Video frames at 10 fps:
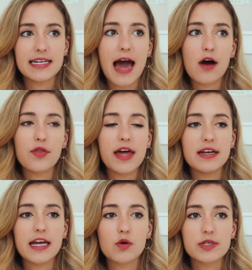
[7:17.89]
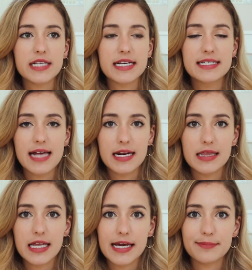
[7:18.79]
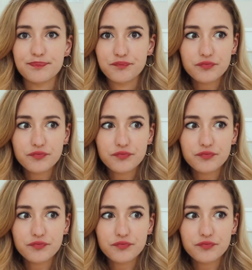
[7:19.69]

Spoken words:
and how then Nick was like suddenly